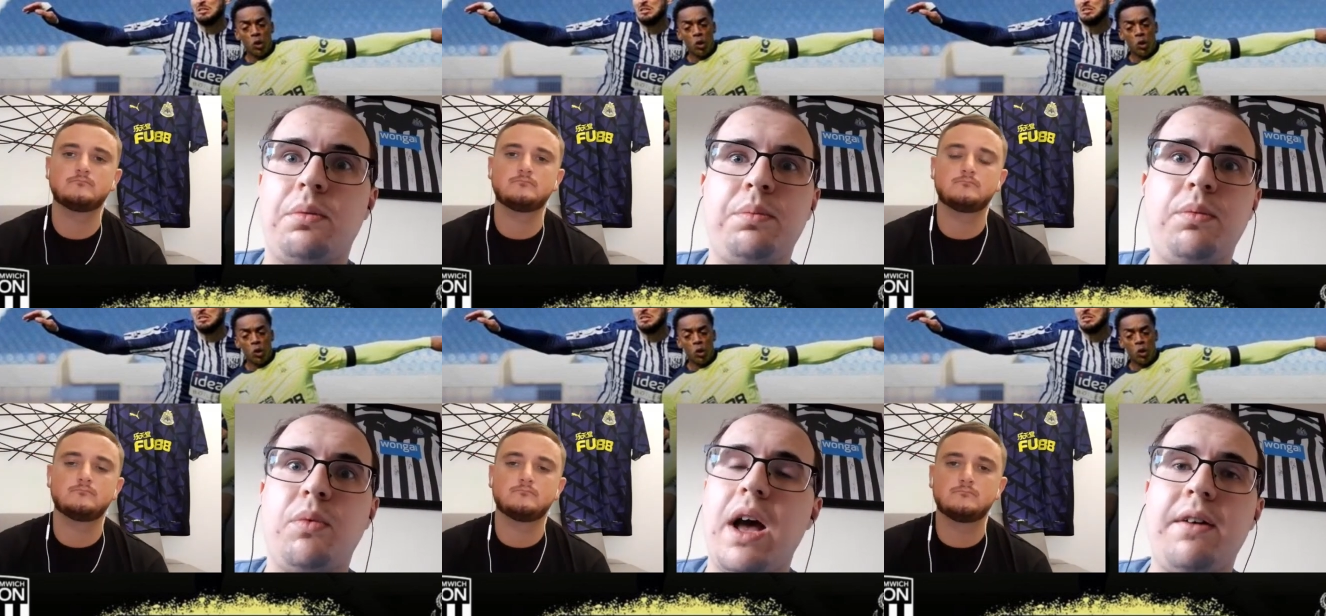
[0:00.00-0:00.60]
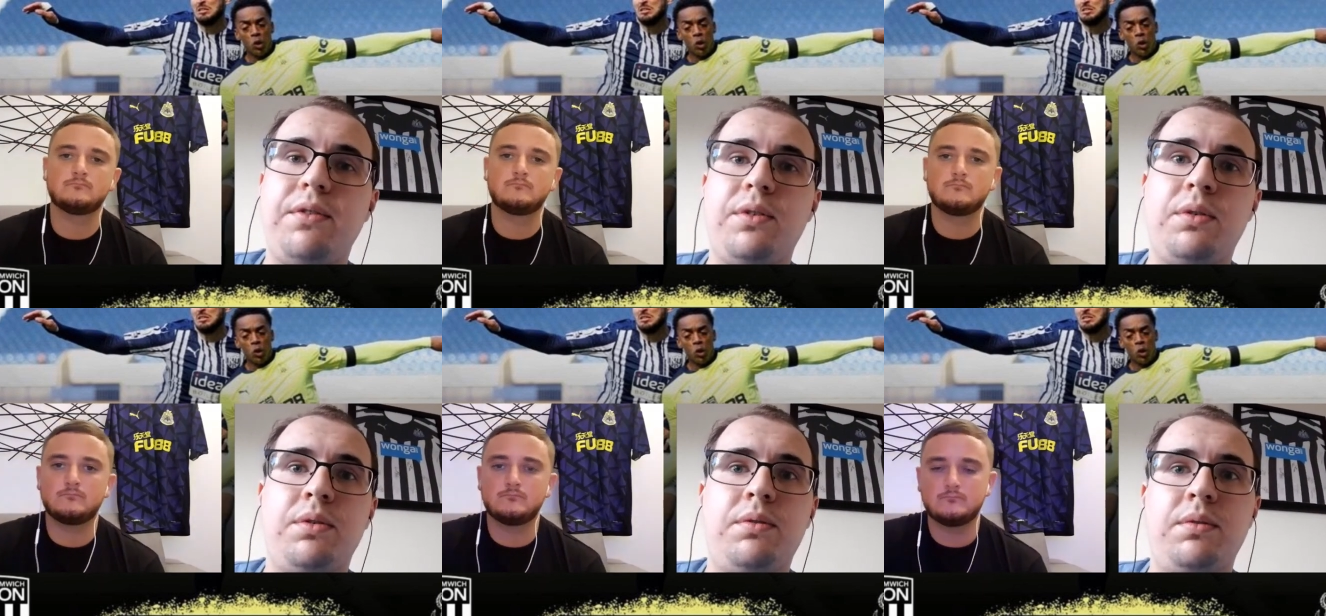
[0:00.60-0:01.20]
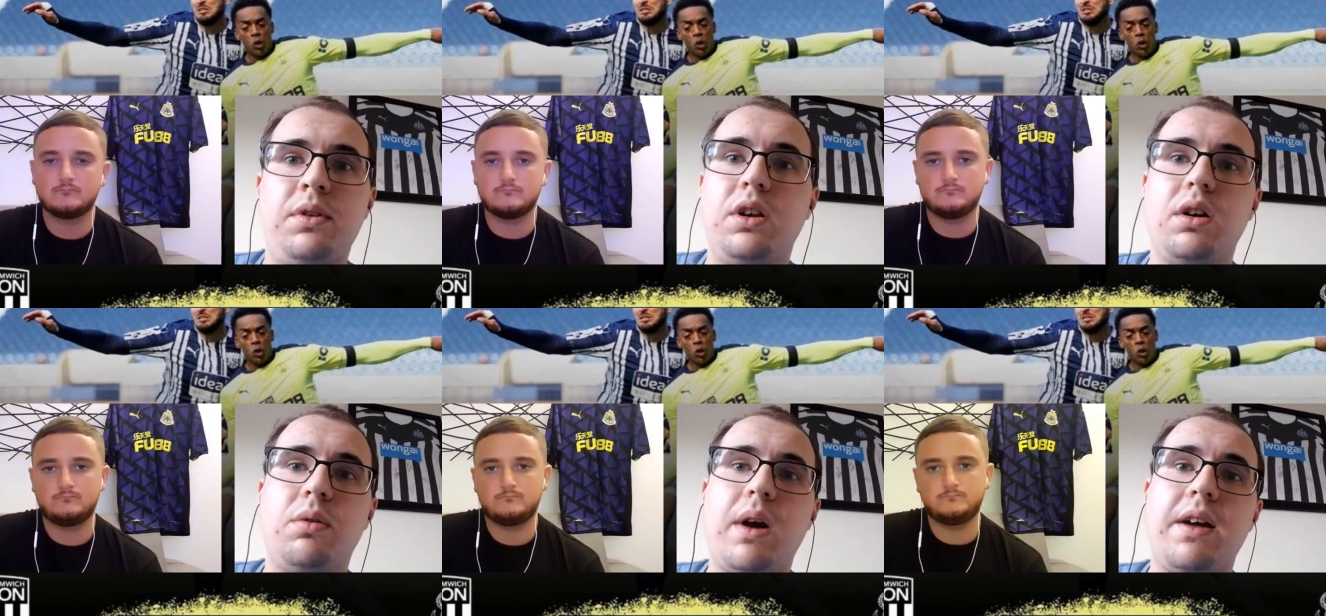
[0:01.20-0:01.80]
Speaker 1: And whatever
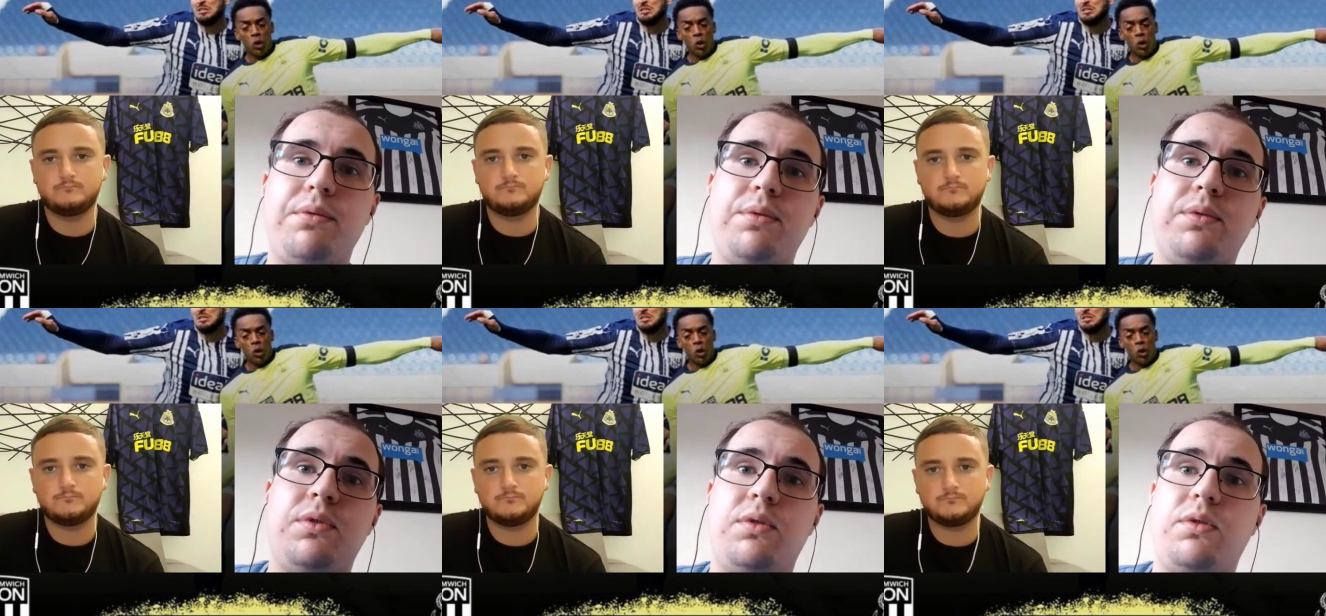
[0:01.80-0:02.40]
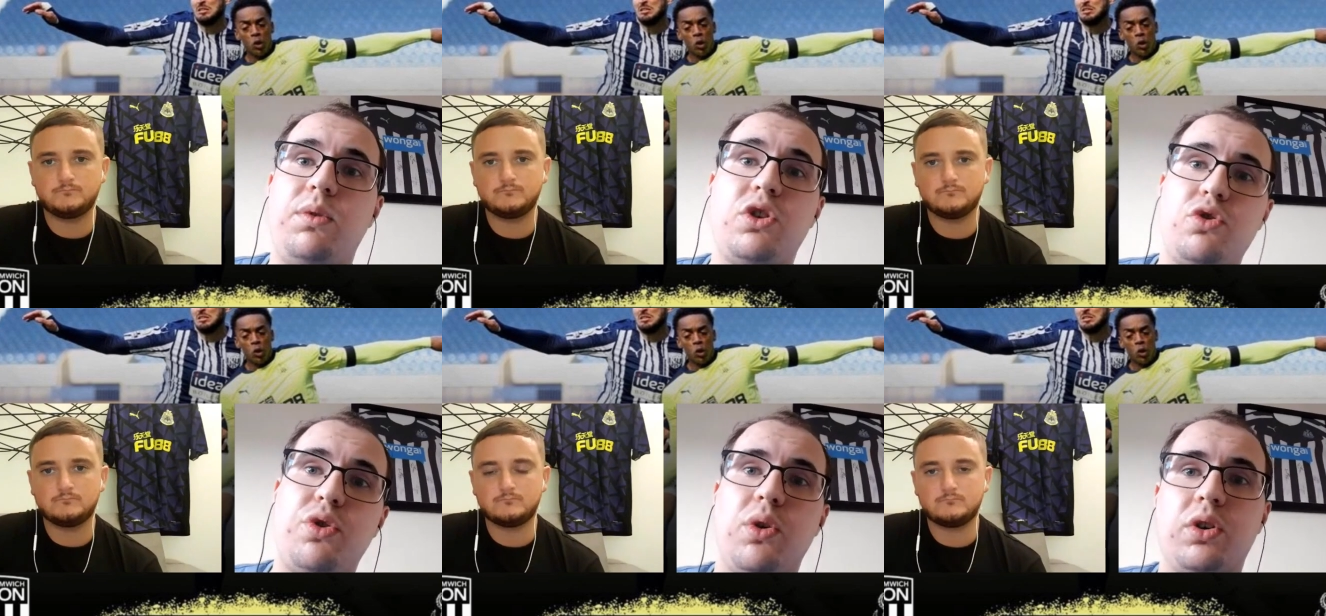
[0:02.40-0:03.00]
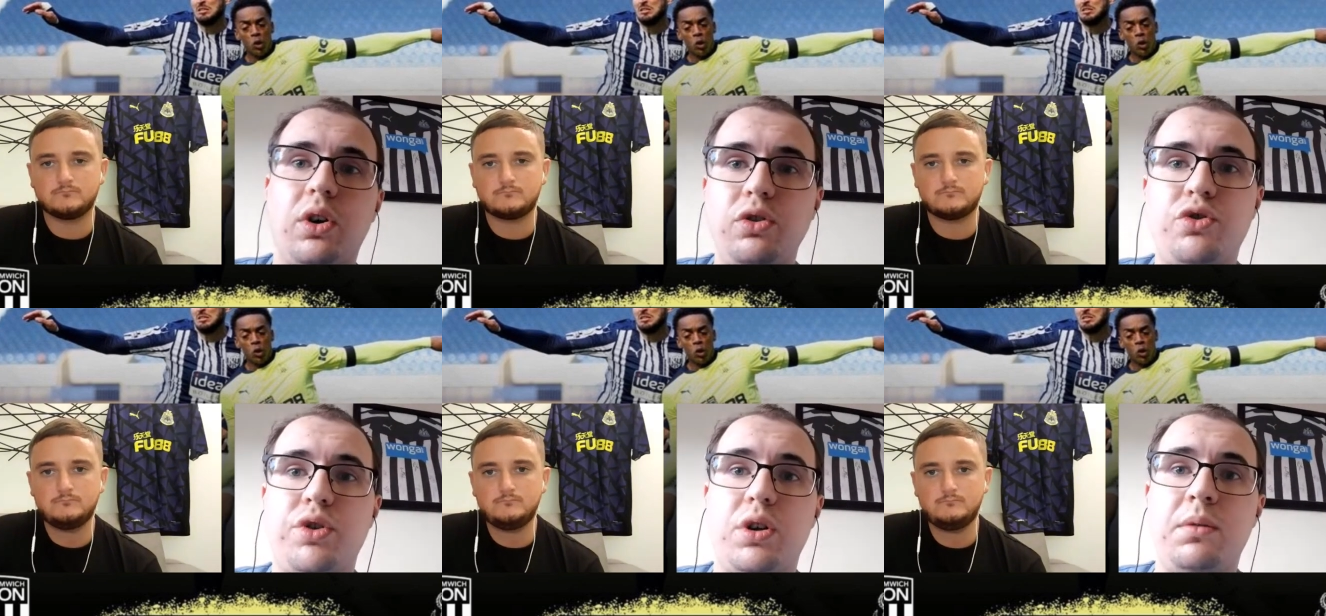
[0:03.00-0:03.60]
is true or not
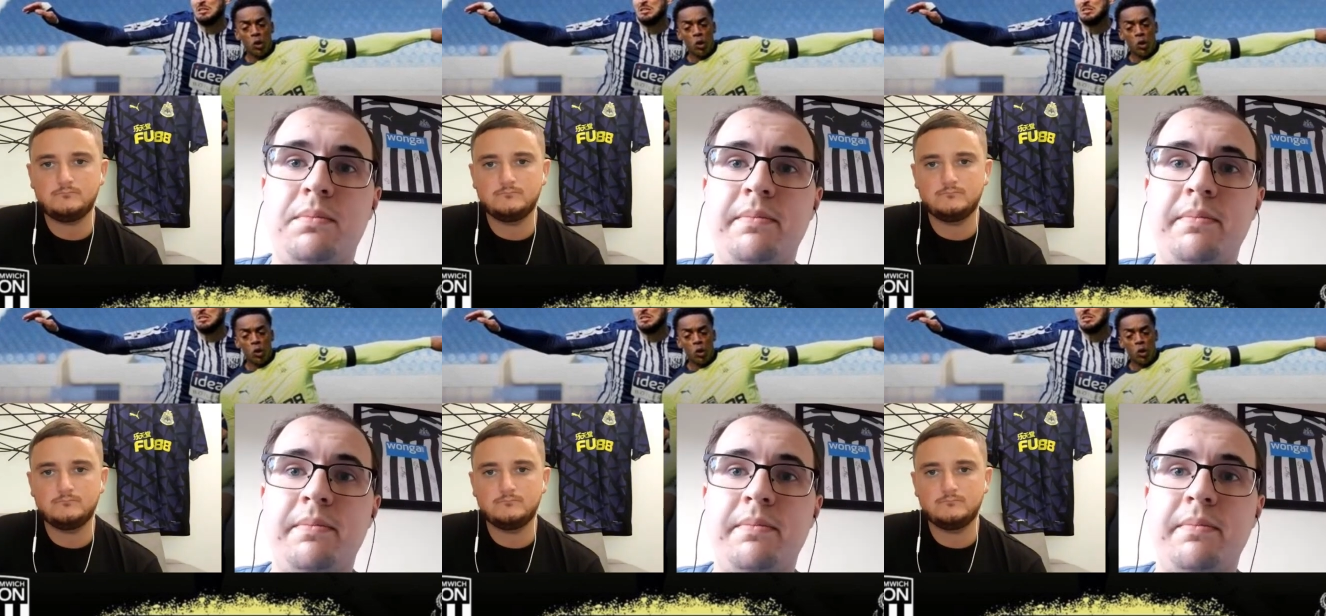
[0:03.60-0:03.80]
true,